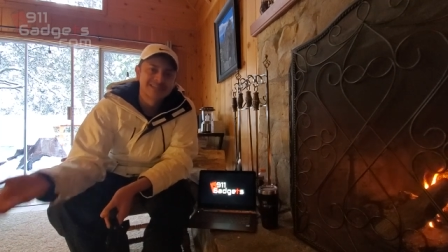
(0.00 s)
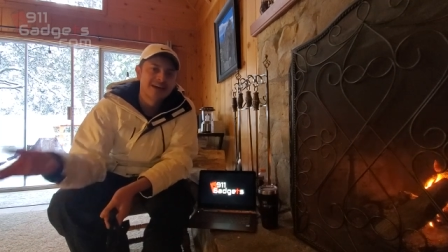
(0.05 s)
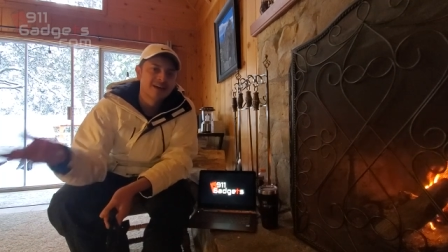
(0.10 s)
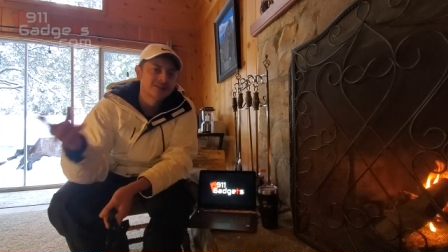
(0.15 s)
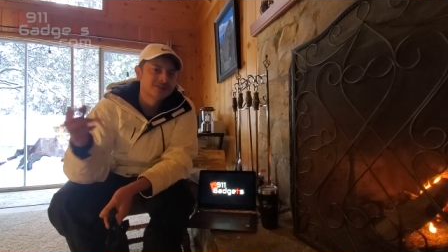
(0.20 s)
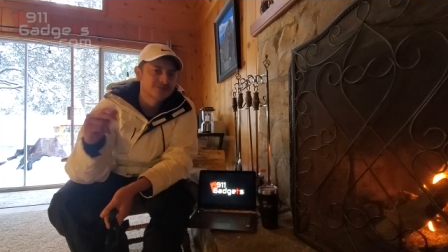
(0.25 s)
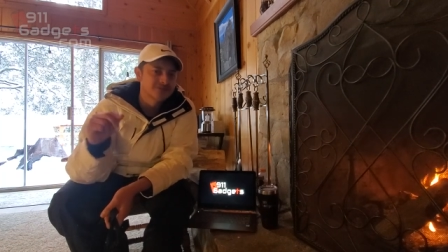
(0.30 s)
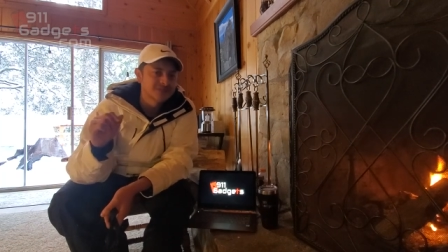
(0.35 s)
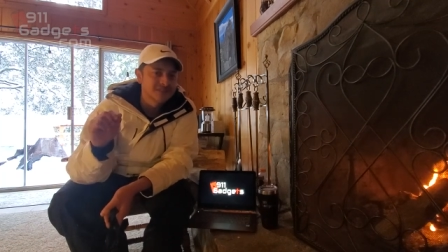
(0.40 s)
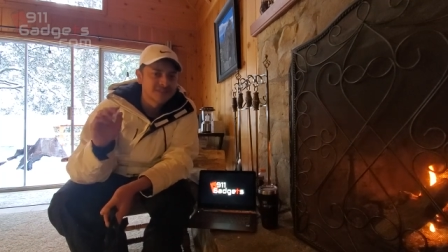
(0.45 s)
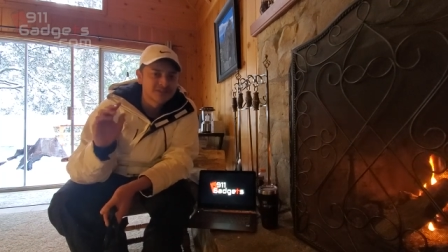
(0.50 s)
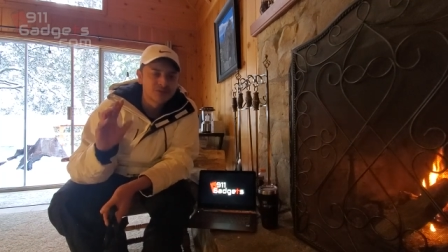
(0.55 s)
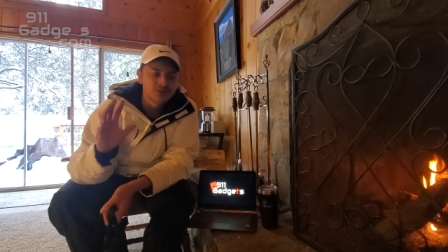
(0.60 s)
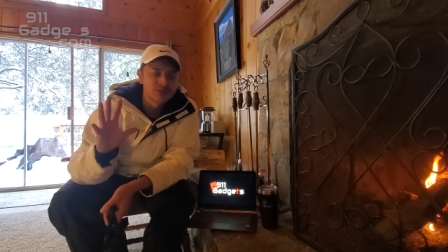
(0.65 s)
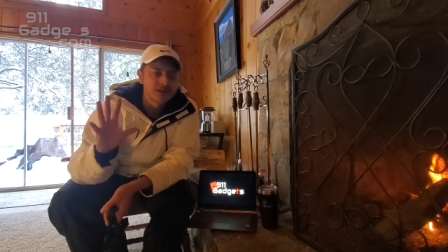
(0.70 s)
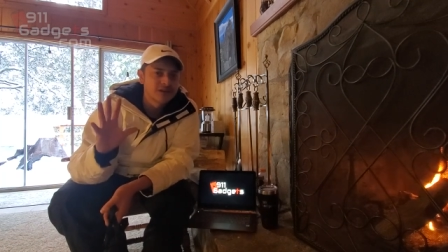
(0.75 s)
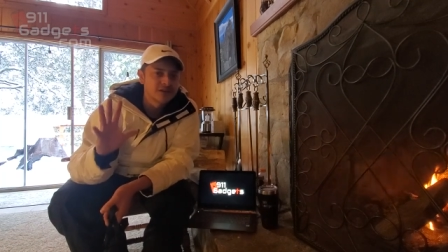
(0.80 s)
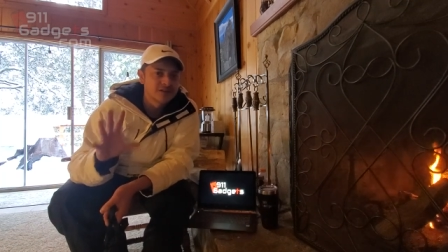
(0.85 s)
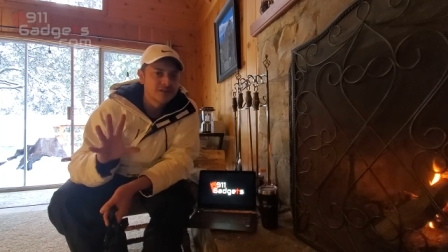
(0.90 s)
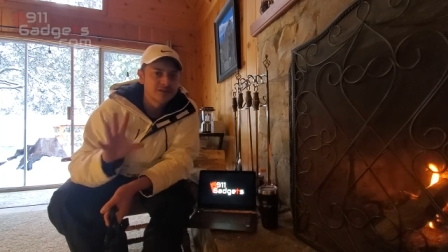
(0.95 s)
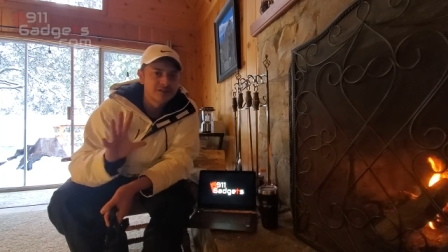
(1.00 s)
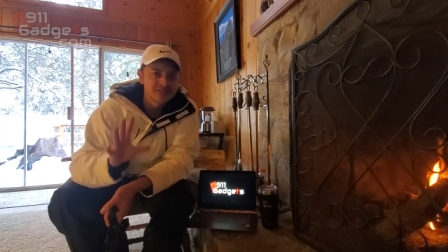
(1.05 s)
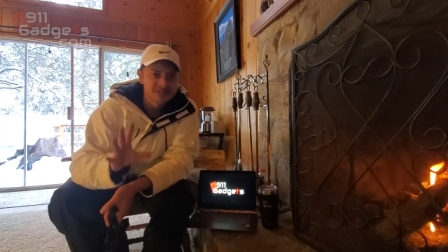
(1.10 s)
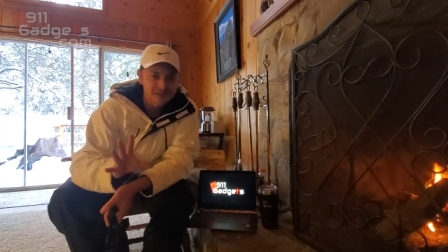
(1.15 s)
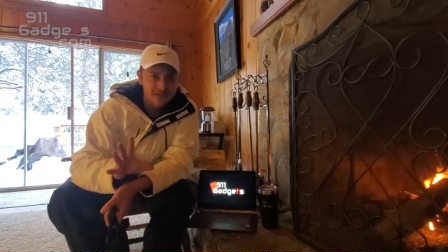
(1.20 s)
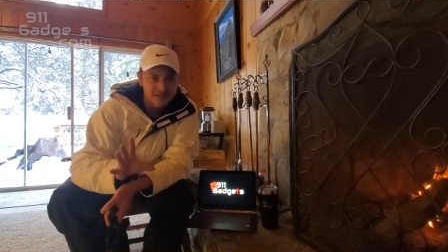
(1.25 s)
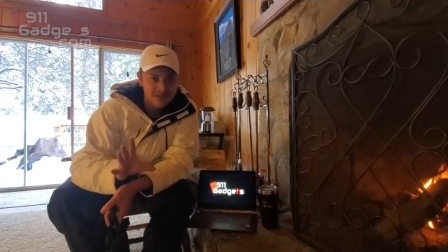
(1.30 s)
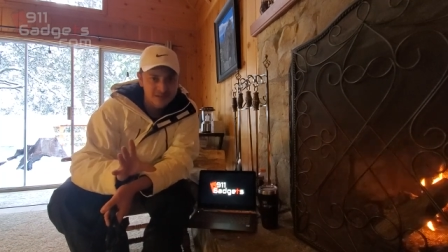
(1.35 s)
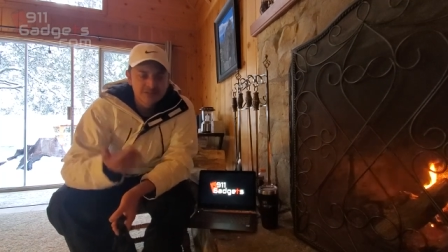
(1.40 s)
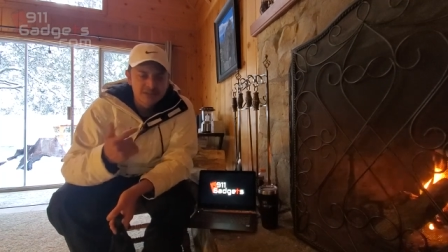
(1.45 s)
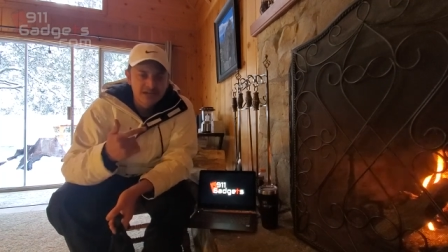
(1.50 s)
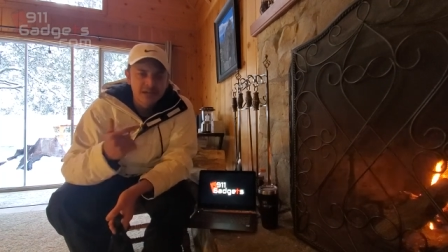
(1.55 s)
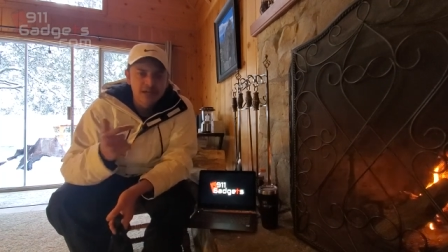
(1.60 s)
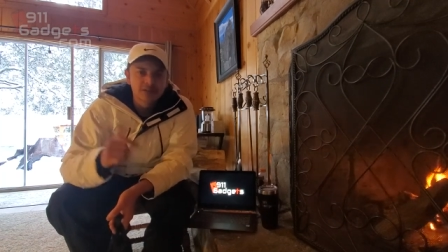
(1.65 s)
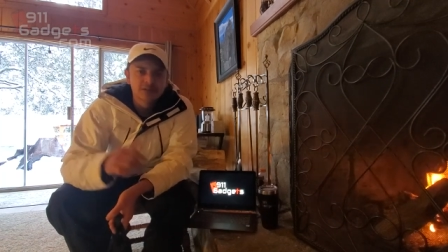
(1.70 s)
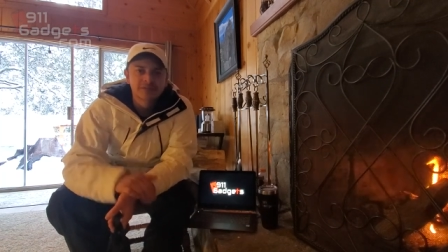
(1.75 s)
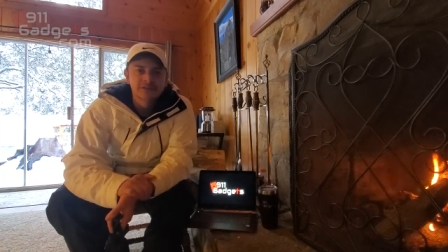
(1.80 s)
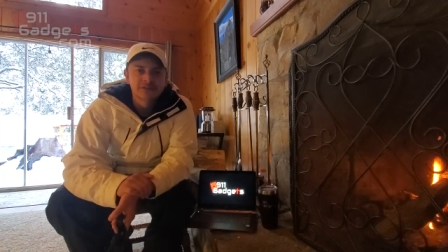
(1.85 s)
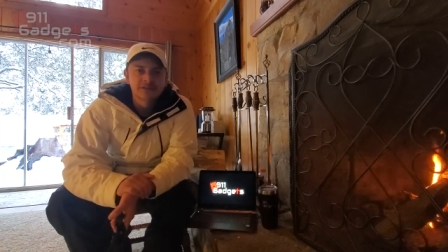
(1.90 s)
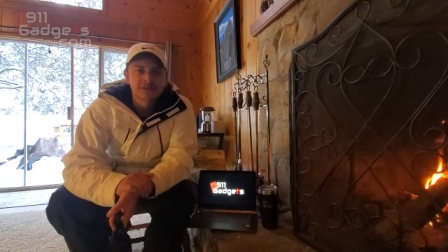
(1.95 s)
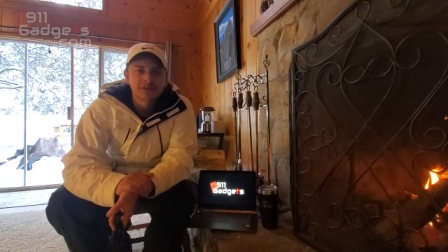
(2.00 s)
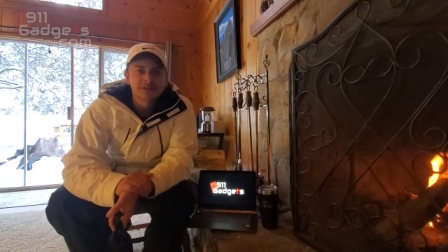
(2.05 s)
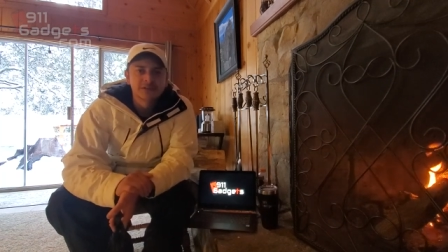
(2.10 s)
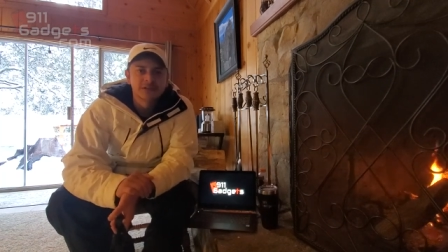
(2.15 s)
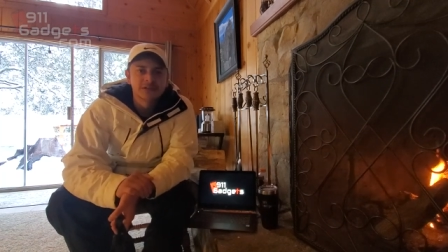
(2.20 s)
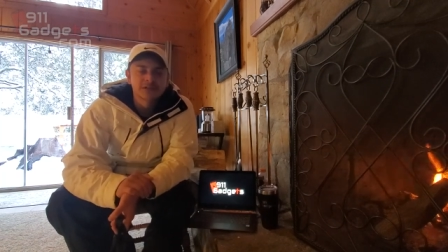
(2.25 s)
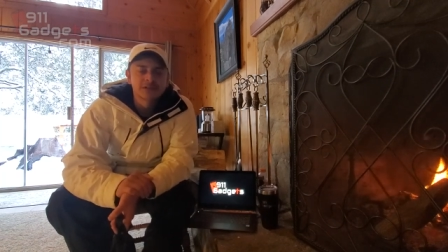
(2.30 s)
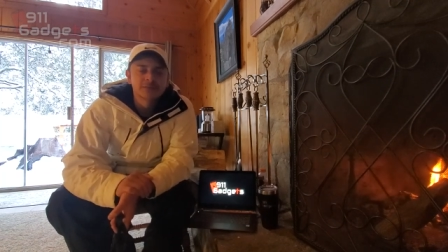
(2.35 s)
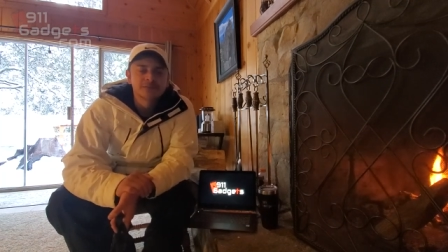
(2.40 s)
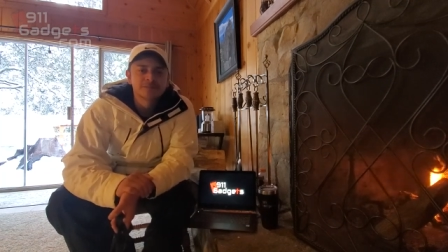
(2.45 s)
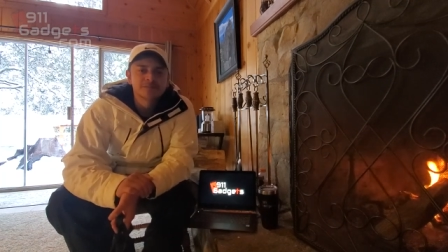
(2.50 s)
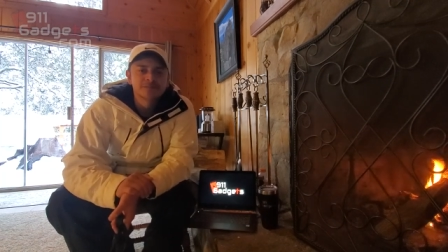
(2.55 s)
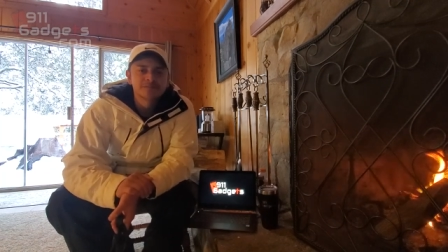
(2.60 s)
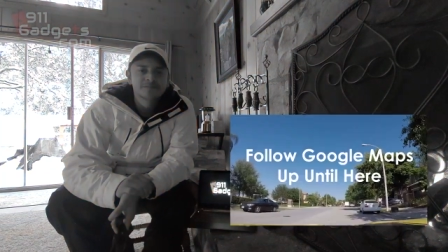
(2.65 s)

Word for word: Now it's only like twenty to thirty seconds. Check out the video, look.